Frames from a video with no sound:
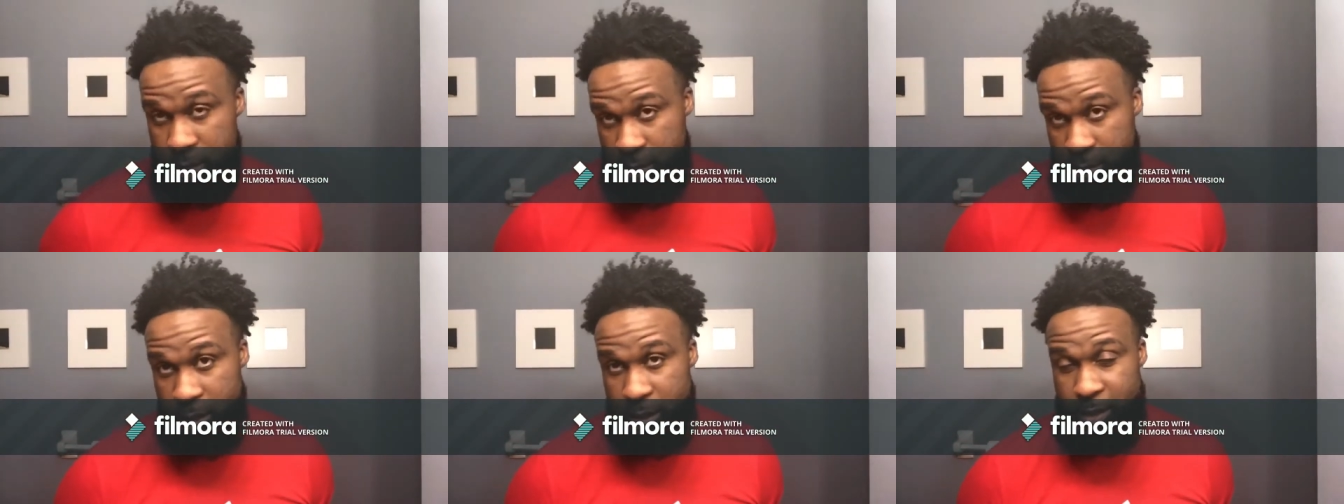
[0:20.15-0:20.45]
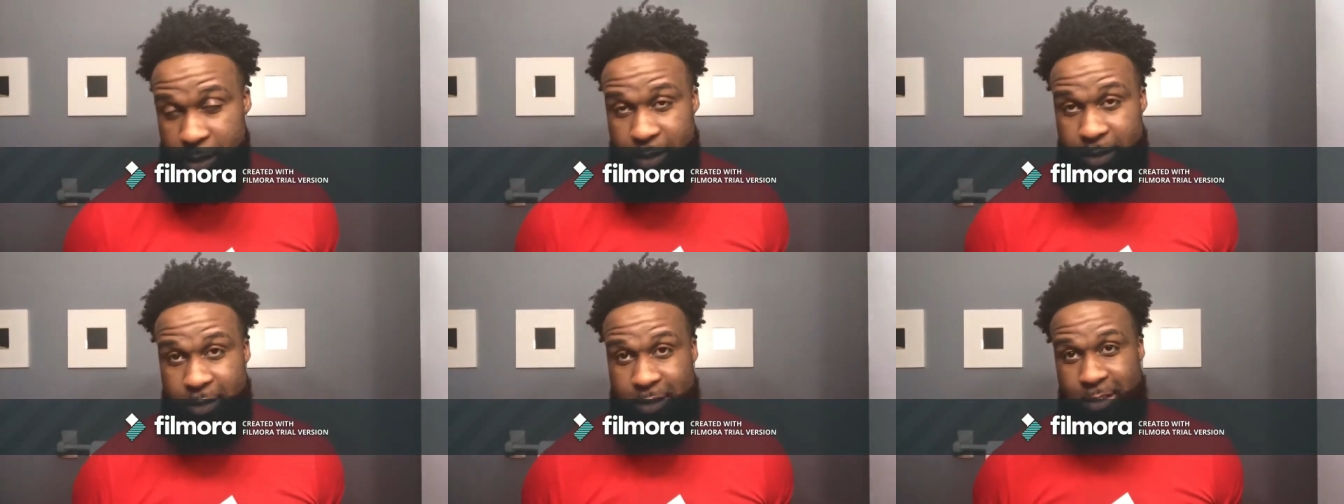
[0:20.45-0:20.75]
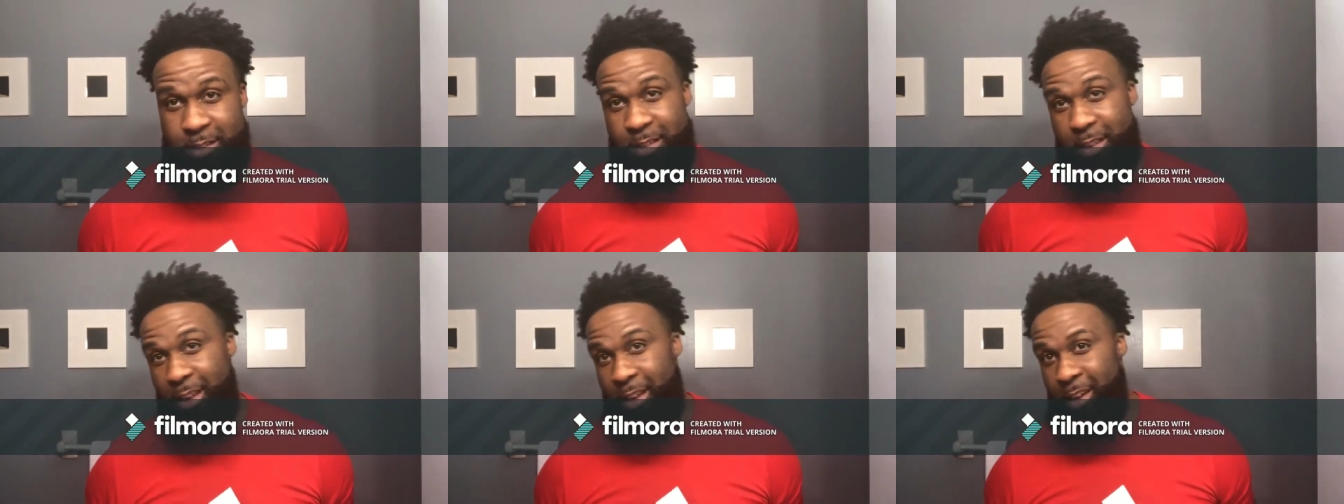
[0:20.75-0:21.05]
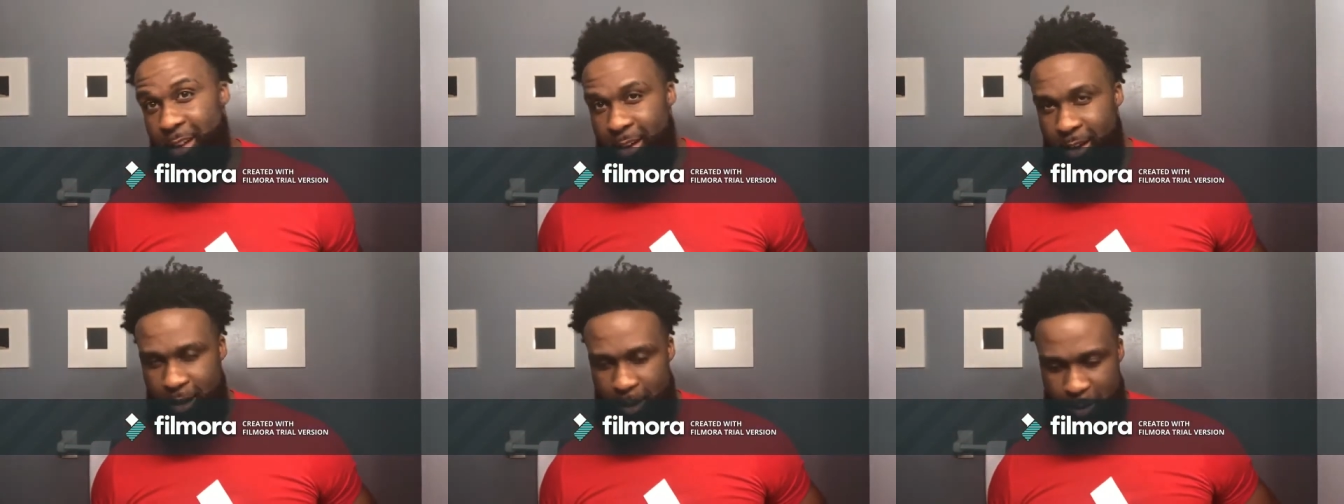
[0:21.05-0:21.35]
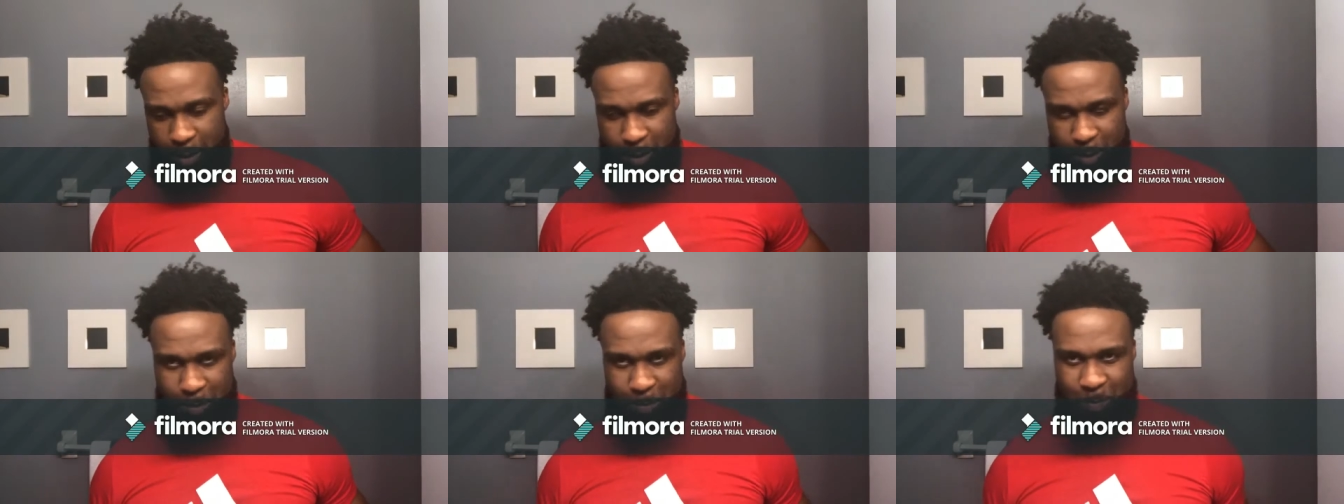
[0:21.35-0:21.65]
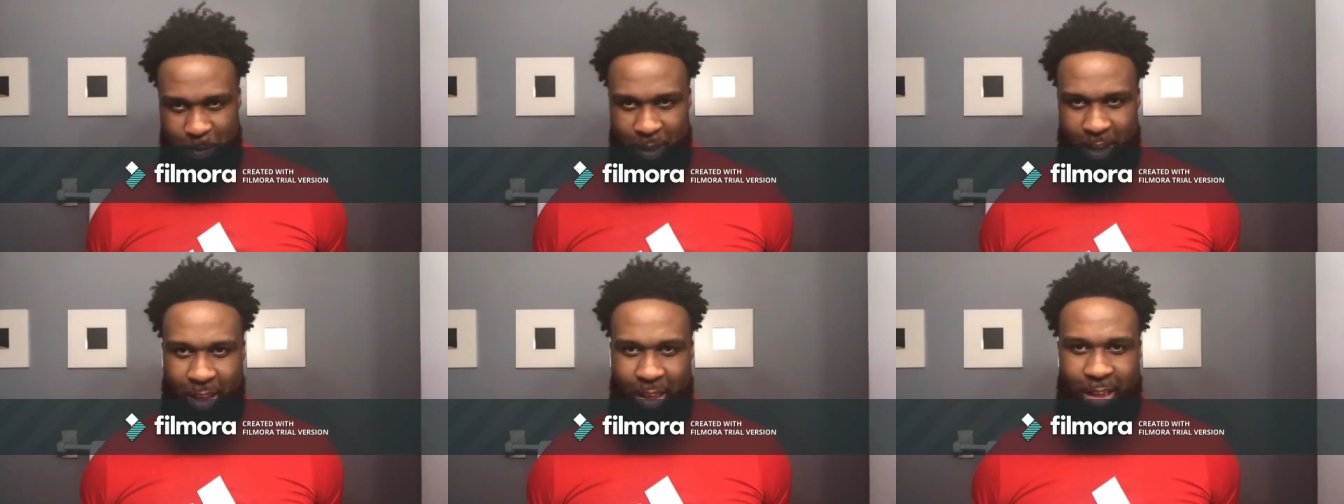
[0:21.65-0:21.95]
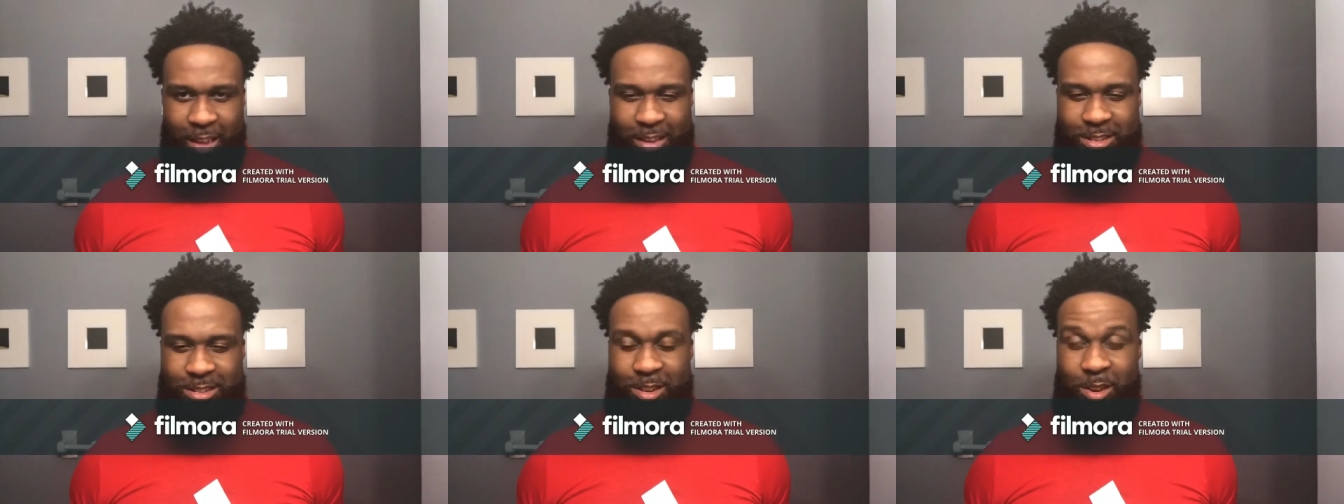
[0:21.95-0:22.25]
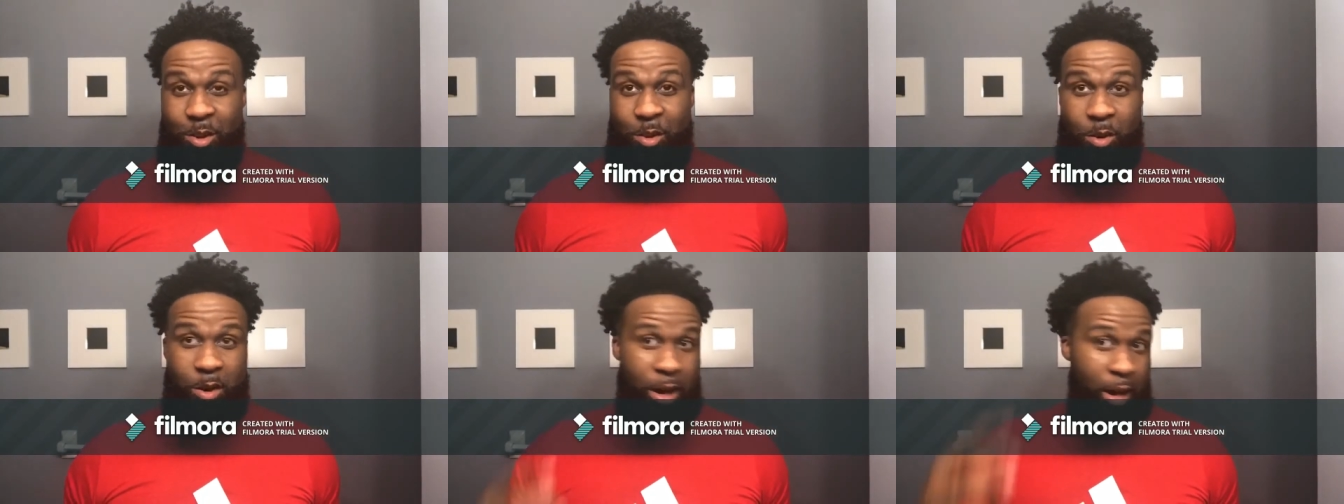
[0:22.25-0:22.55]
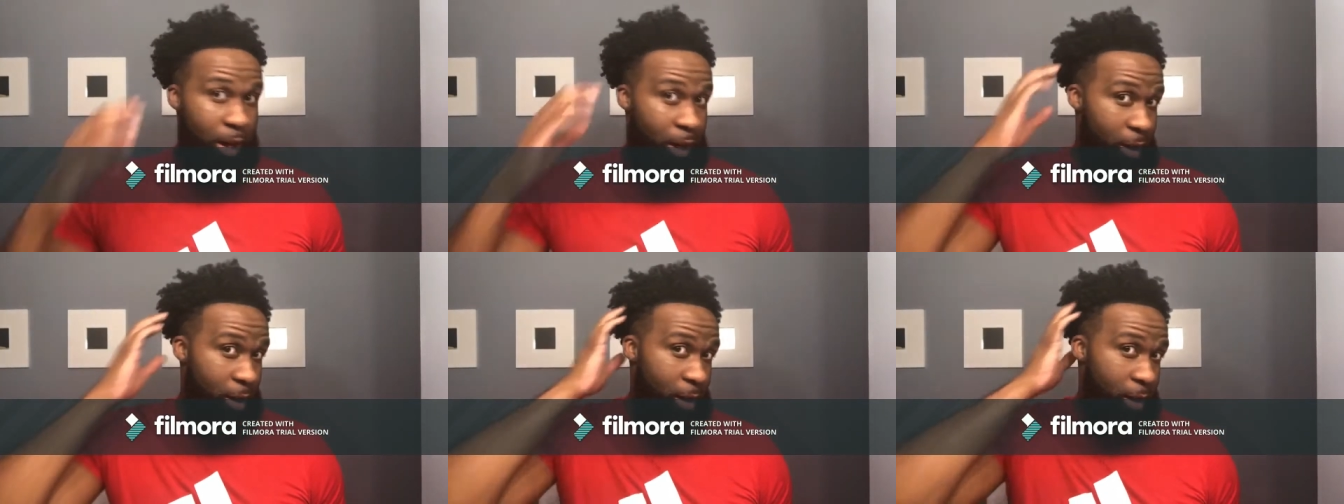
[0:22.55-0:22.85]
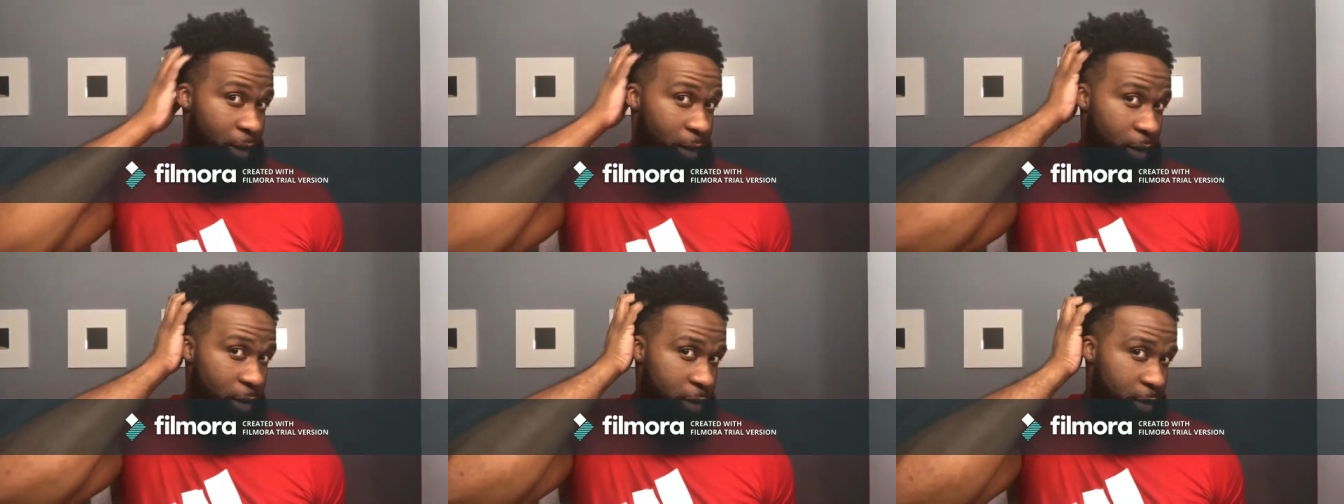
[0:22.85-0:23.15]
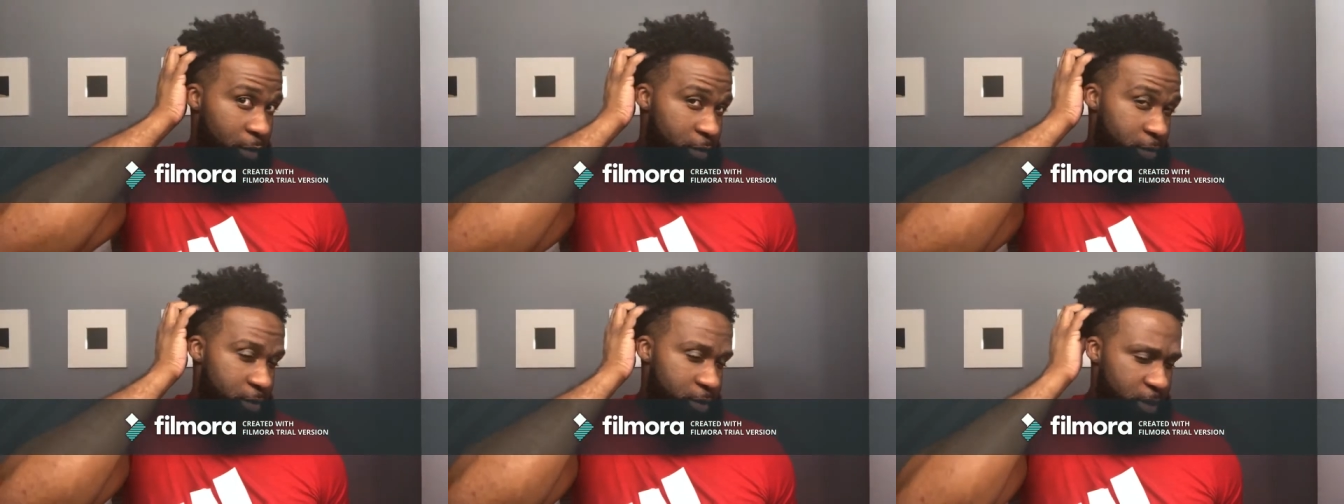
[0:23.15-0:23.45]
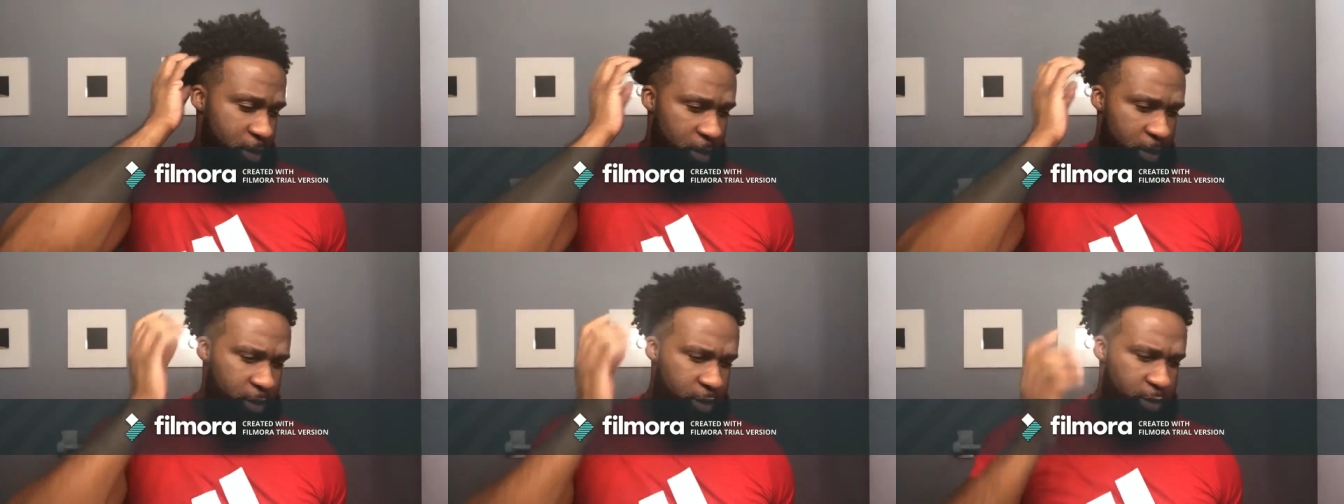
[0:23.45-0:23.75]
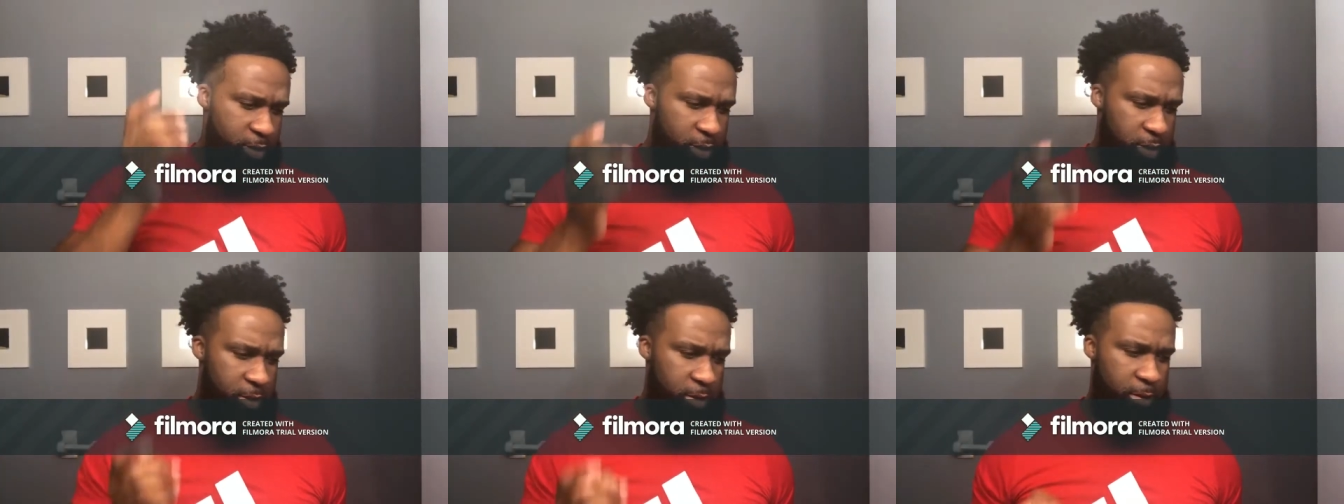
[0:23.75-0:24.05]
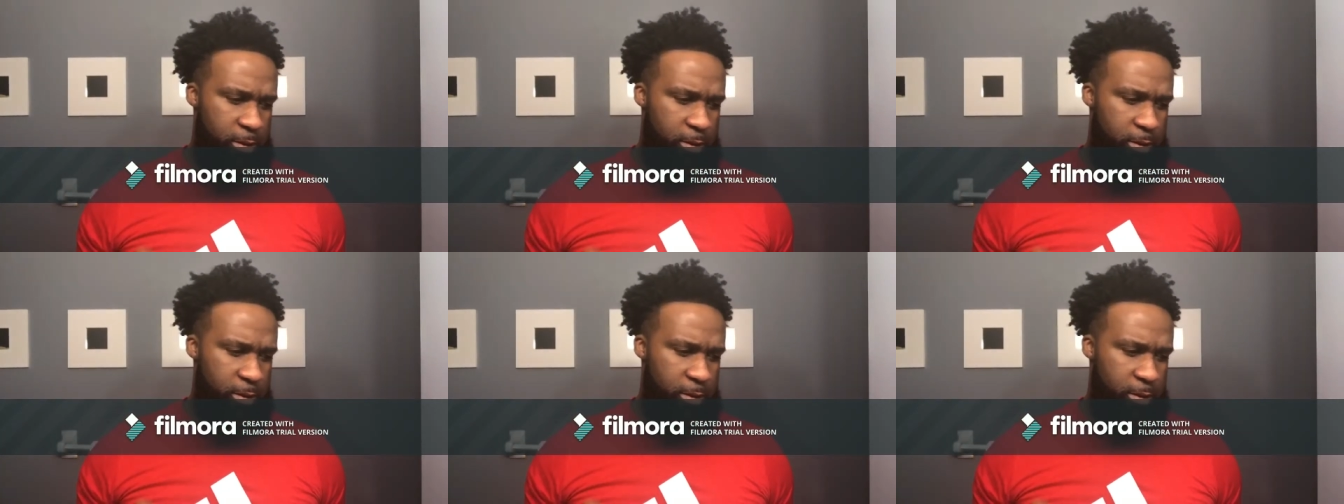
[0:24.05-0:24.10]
needless to say. So I did it